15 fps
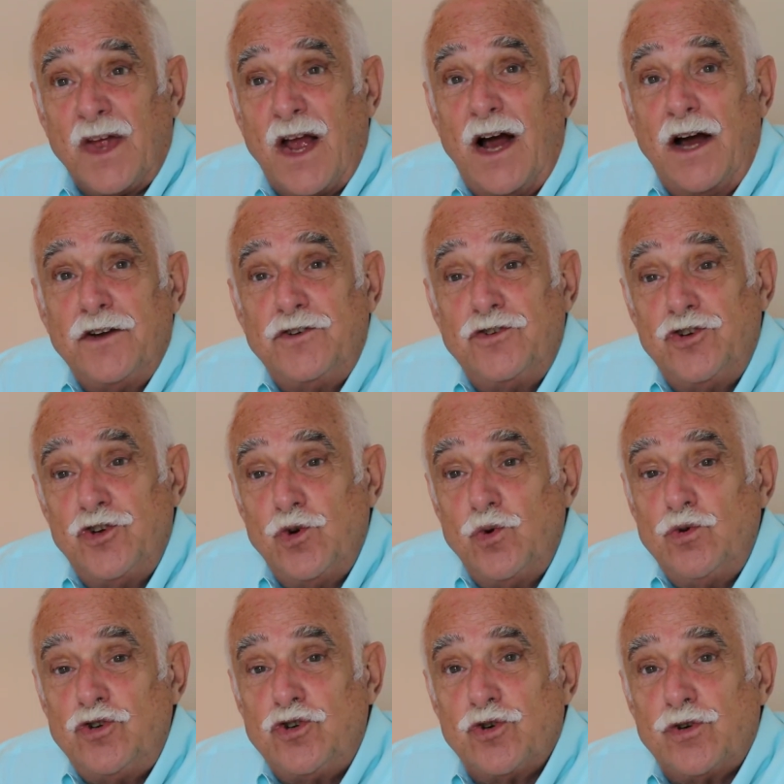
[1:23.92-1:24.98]
a
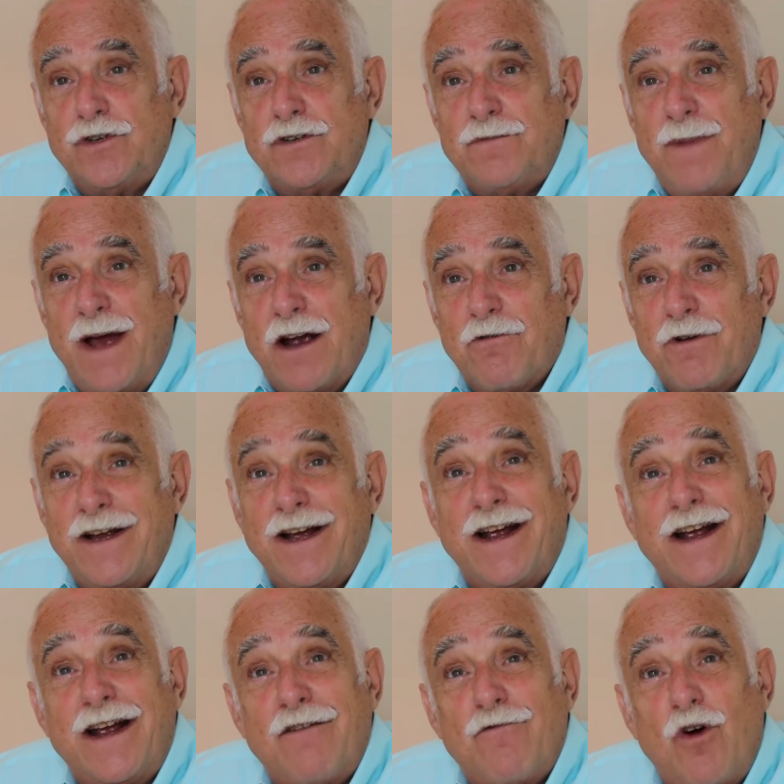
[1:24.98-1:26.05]
Jew shouldn't marry
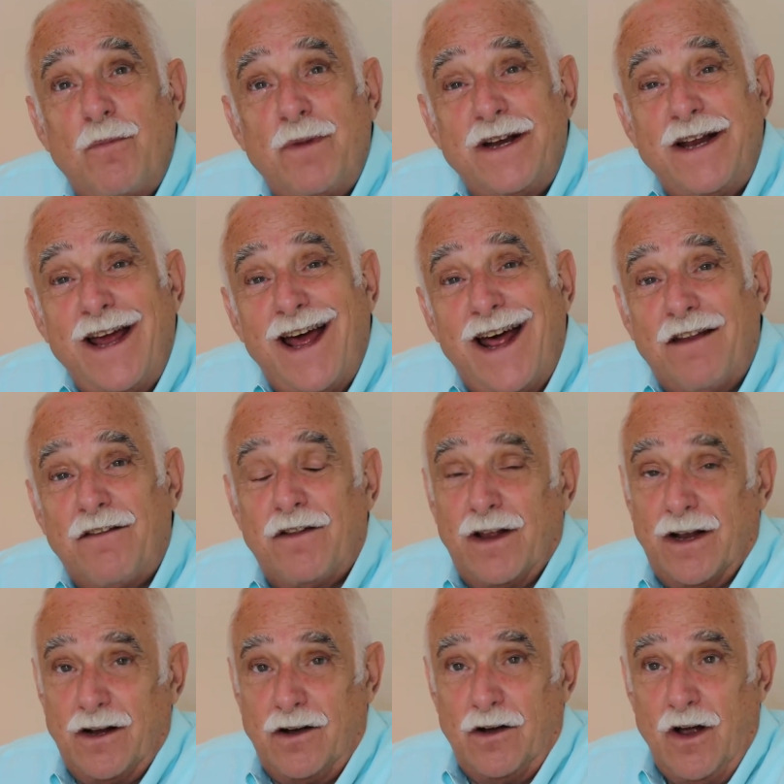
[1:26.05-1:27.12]
a Roman
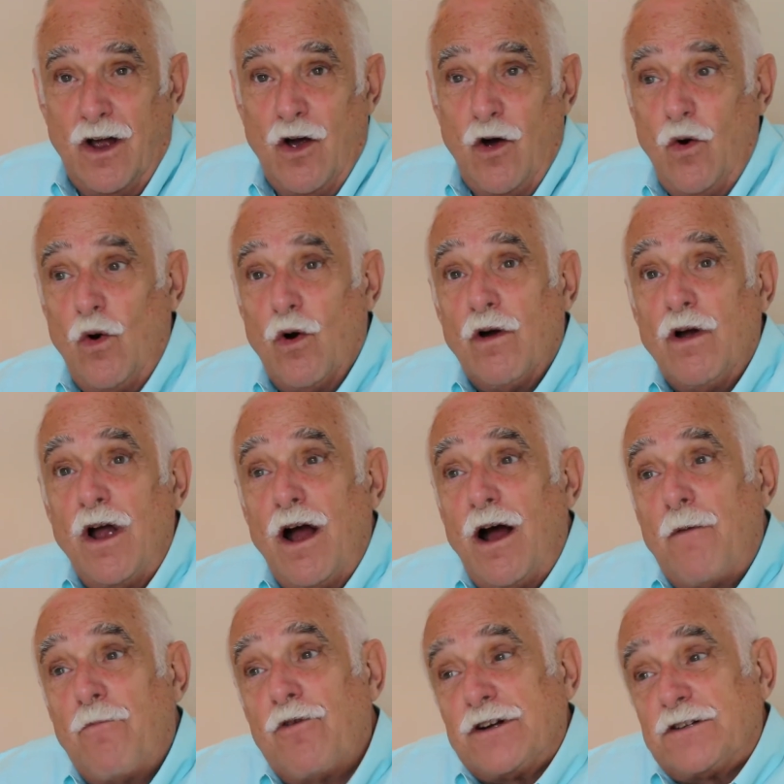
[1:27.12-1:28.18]
Catholic or
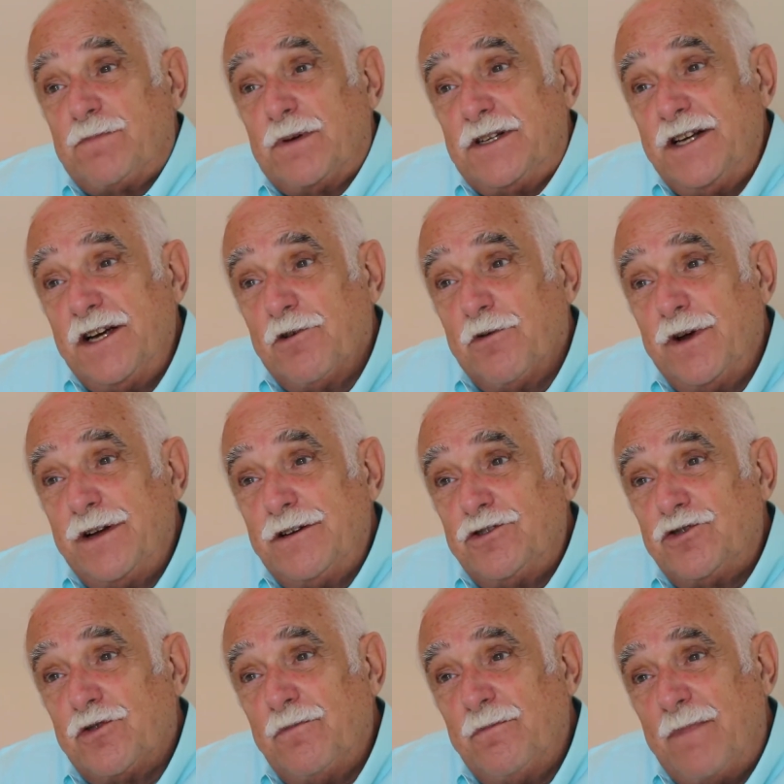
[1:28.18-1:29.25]
a Presbyterian
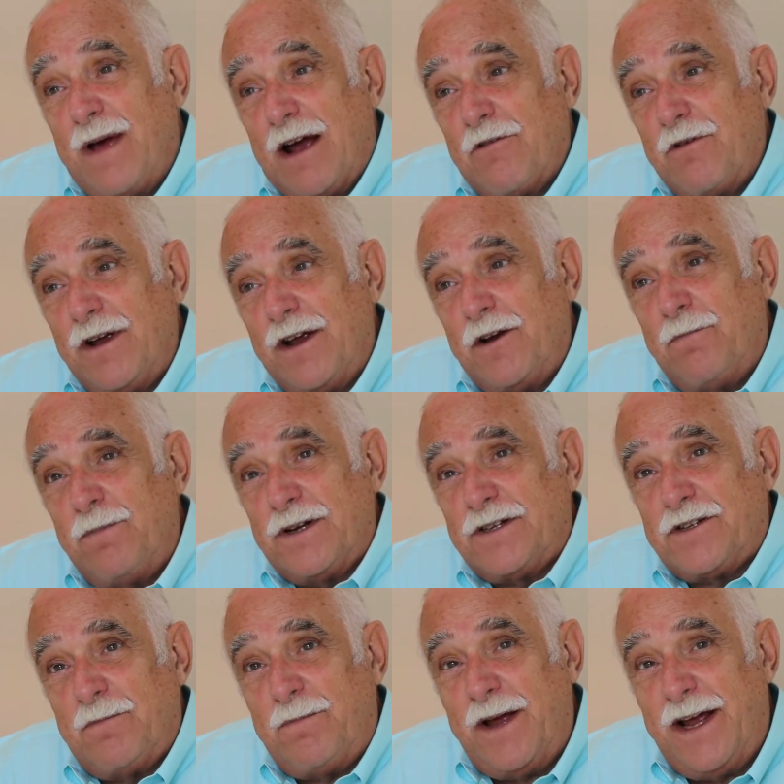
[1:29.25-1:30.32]
shouldn't marry an
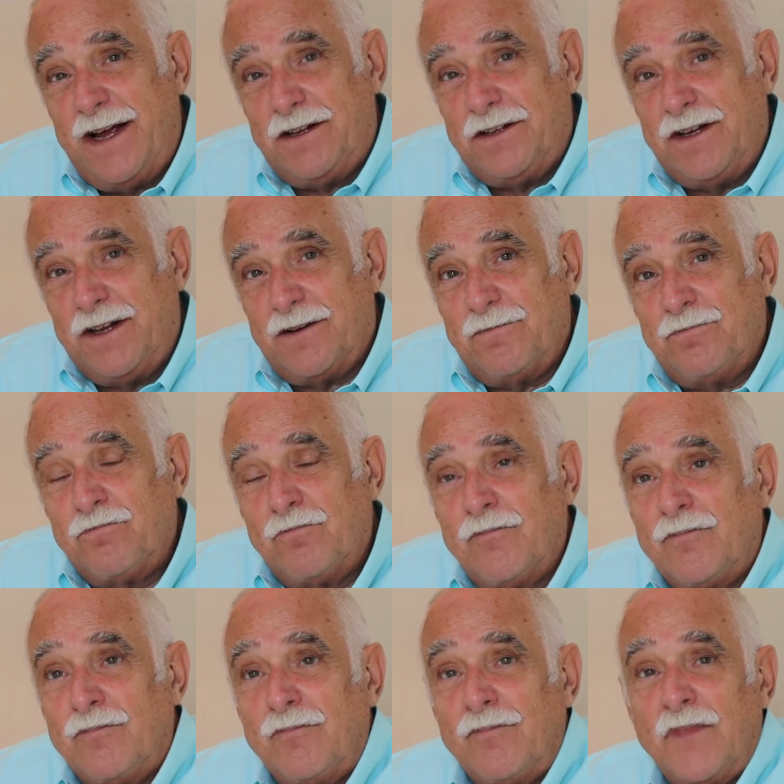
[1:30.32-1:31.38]
Episcopalian.
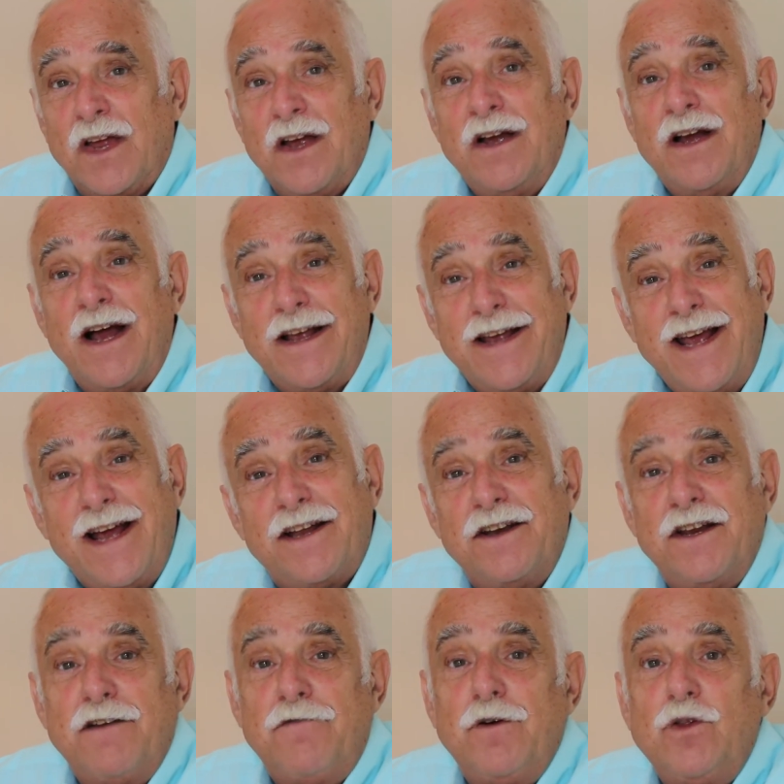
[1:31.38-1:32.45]

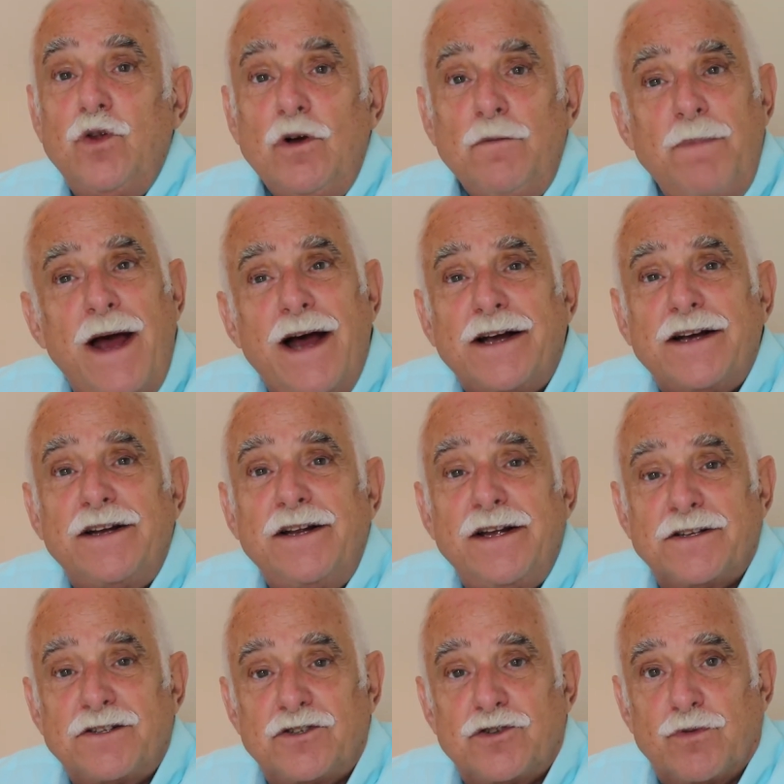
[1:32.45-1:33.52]
Again, if we look back at
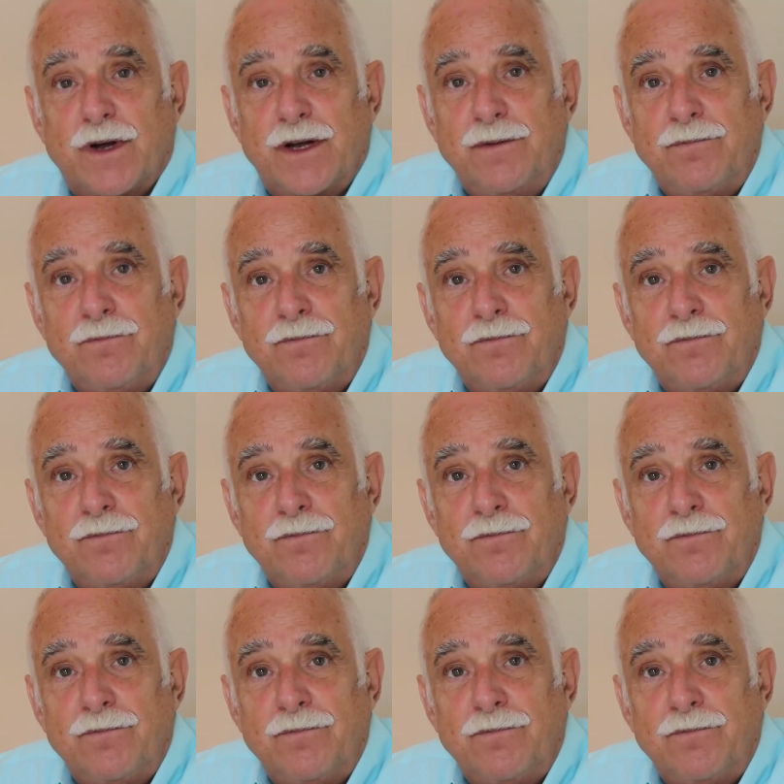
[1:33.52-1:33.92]
history,